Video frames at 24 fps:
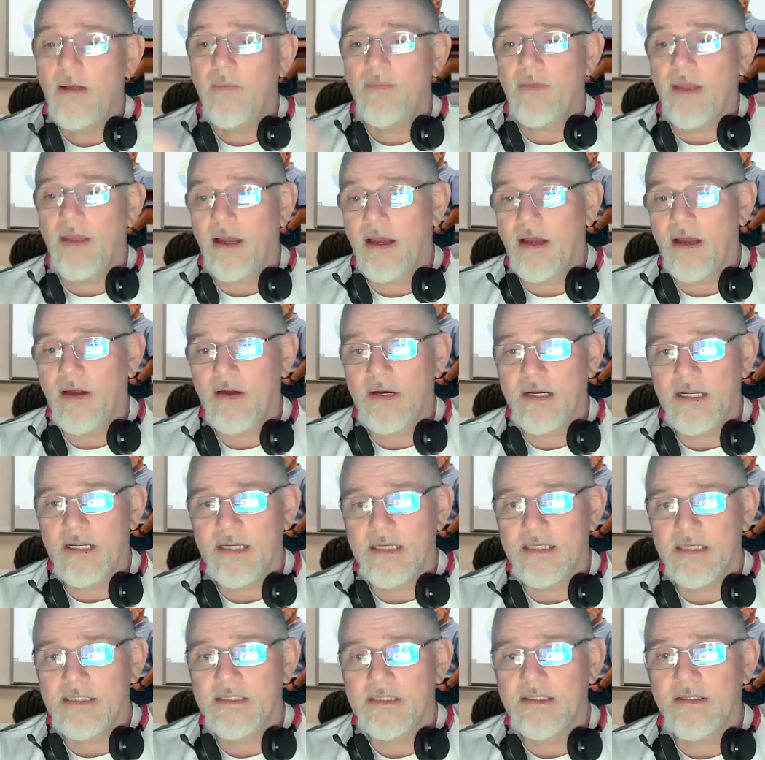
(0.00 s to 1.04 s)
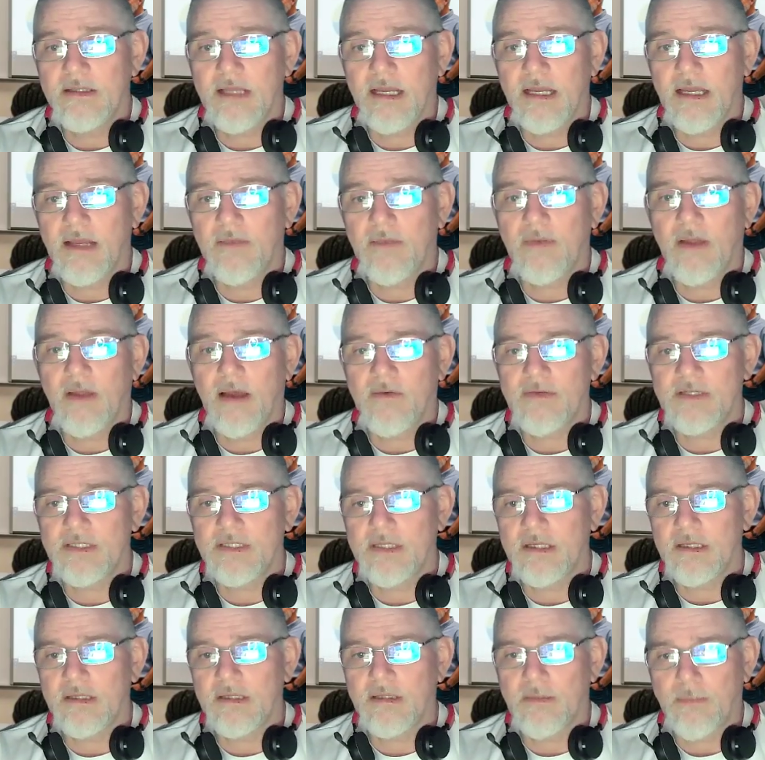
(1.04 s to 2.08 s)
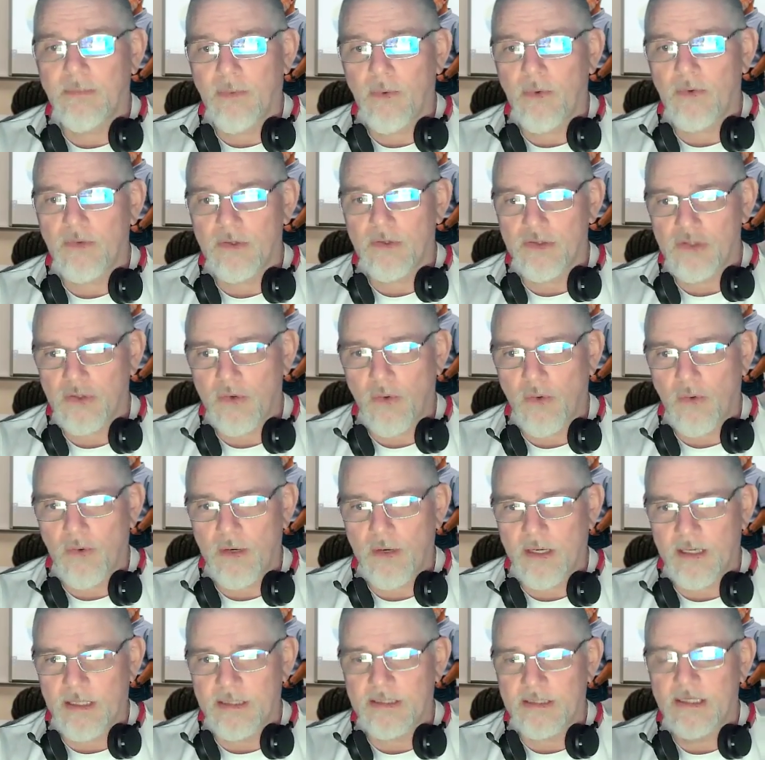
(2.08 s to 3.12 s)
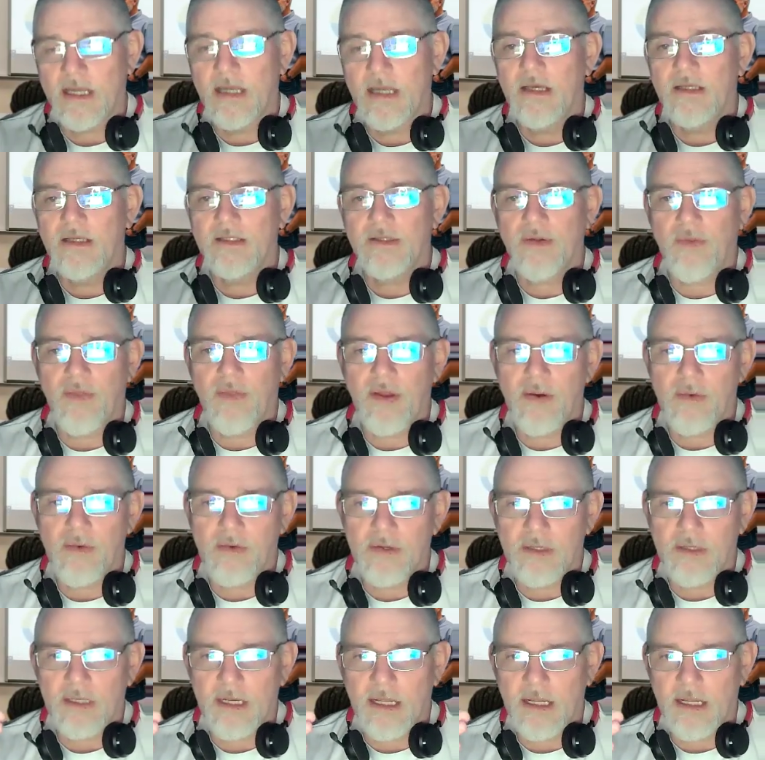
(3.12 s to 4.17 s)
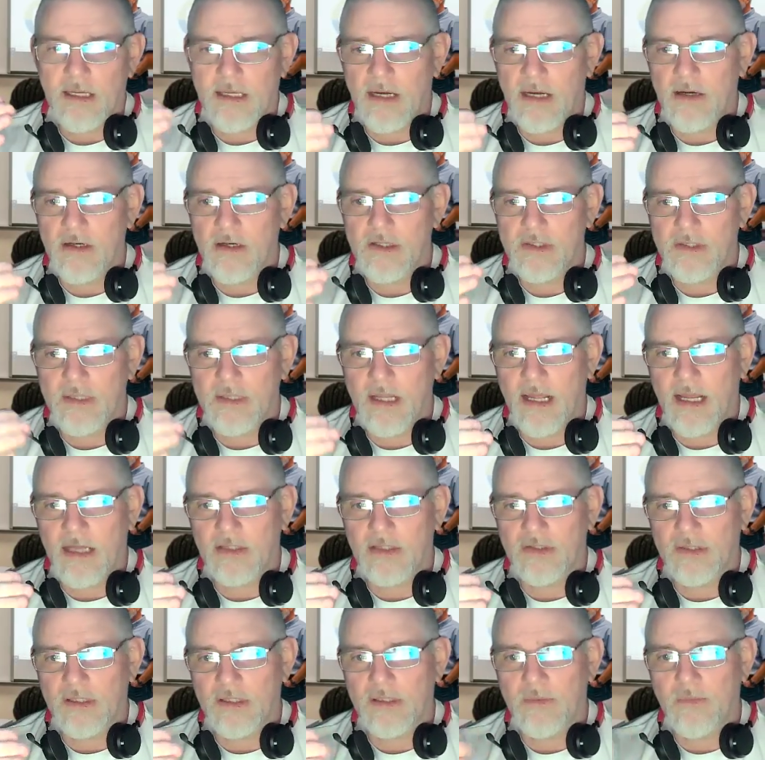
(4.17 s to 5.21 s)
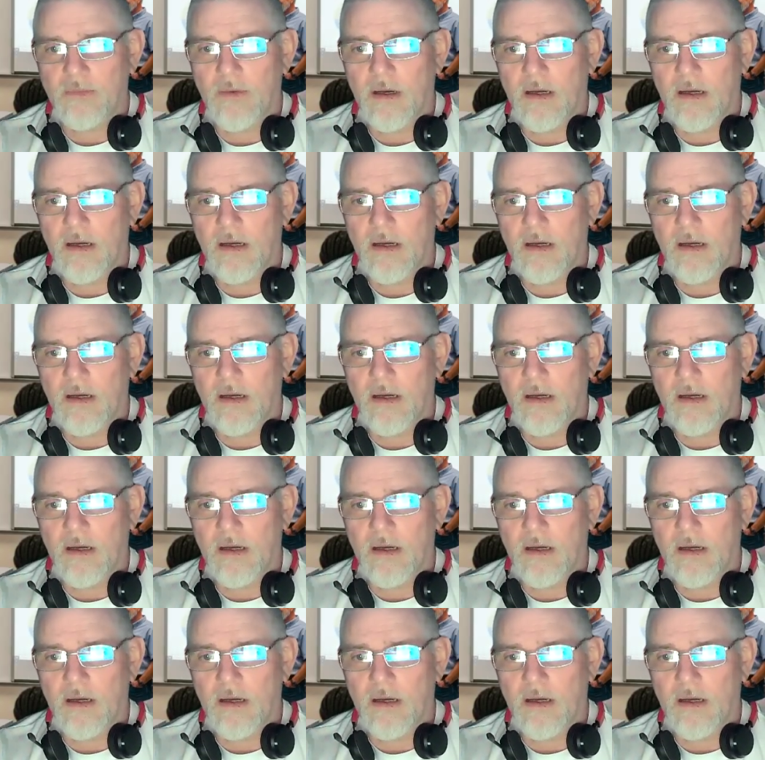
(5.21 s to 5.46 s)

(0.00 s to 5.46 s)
the higher it is, then obviously the poorer the score is. So they're looking at carriers that actually